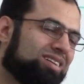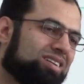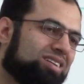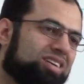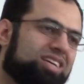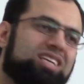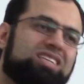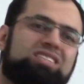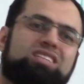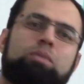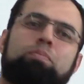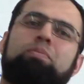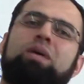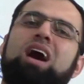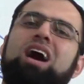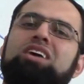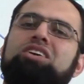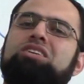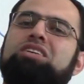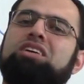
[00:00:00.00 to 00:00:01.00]
he's the
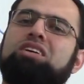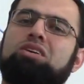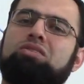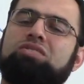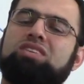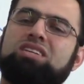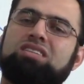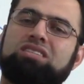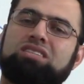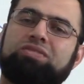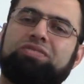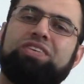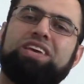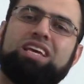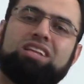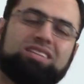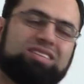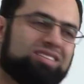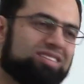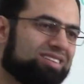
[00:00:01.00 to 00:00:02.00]
pioneer of this
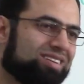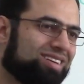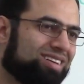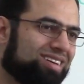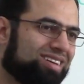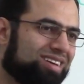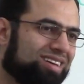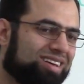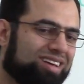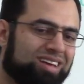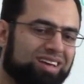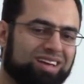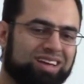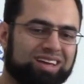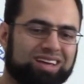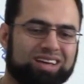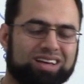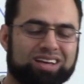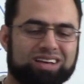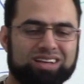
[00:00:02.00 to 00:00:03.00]
field.
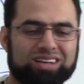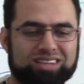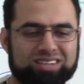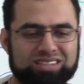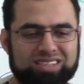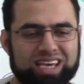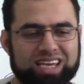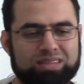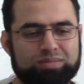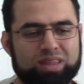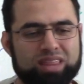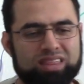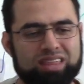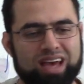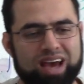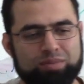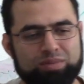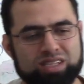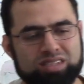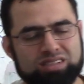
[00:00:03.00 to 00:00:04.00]
Zayd bin
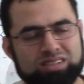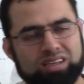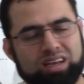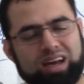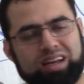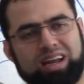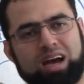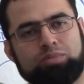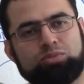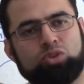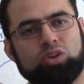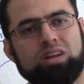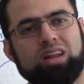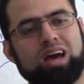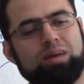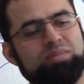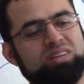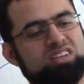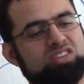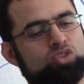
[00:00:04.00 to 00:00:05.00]
Thabit and
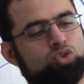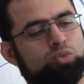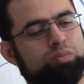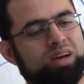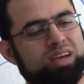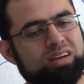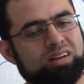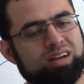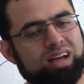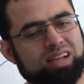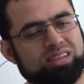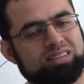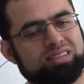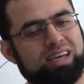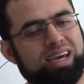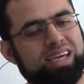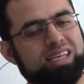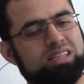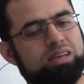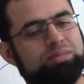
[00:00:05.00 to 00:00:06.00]
Abdullah bin Zubayr and
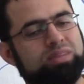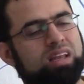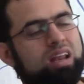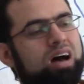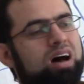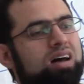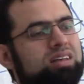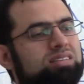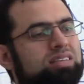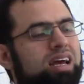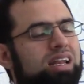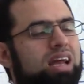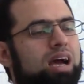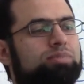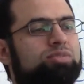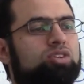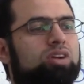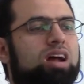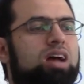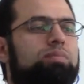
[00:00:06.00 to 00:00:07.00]
Sa'id ibn al-As and
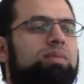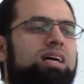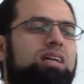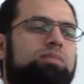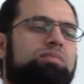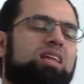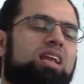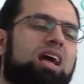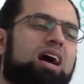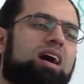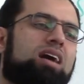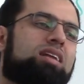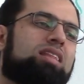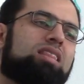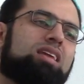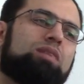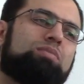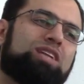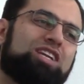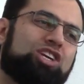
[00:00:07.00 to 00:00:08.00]
Abdurrahman ibn
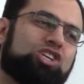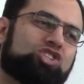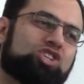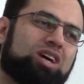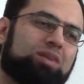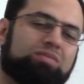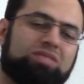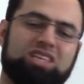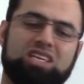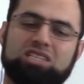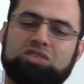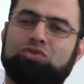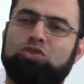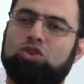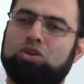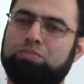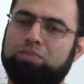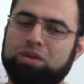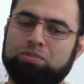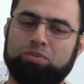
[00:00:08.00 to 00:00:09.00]
al-Harith ibn Hisham. These
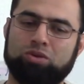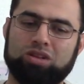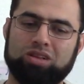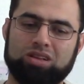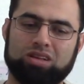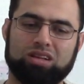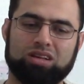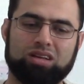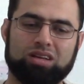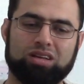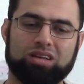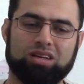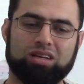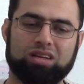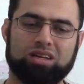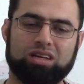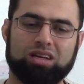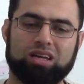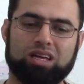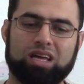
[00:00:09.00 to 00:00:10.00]
four people
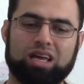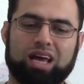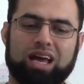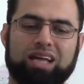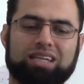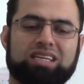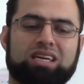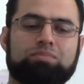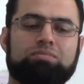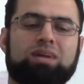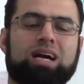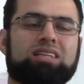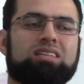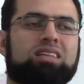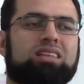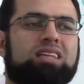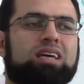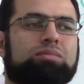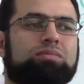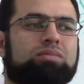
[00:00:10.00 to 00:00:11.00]
and
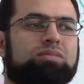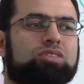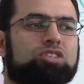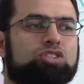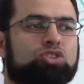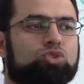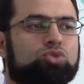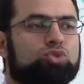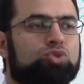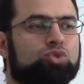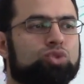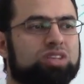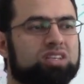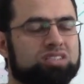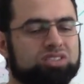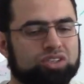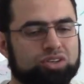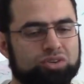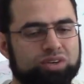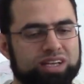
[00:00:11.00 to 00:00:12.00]
commanded them to do
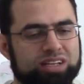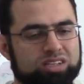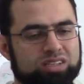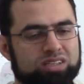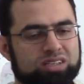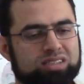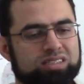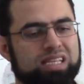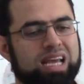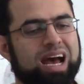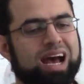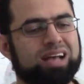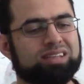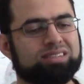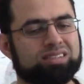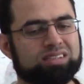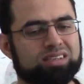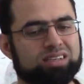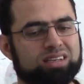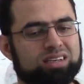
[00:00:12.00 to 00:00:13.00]
this great
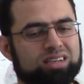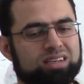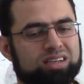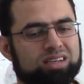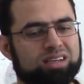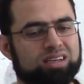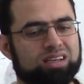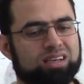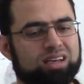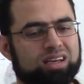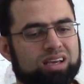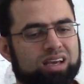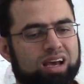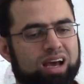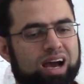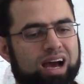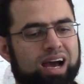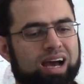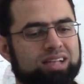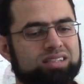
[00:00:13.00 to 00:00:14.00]
task
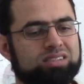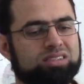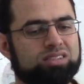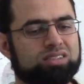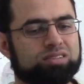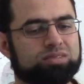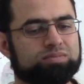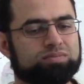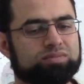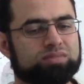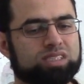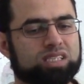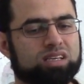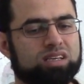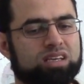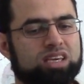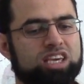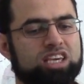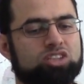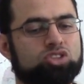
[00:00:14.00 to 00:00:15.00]
and
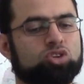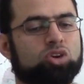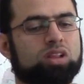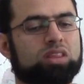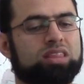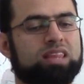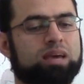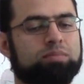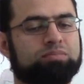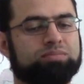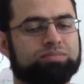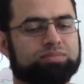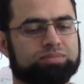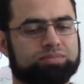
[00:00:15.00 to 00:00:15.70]
he told them